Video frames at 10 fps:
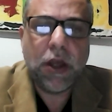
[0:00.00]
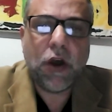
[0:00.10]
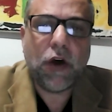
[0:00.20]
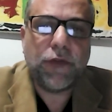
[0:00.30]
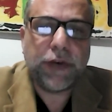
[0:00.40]

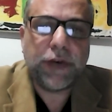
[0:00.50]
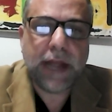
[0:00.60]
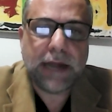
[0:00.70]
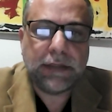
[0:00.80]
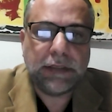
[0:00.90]
of
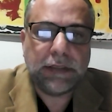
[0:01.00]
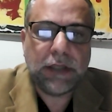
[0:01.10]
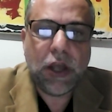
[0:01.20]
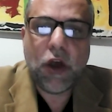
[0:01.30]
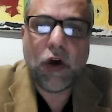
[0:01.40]

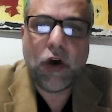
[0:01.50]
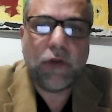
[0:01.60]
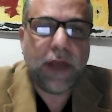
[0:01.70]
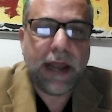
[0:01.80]
reality of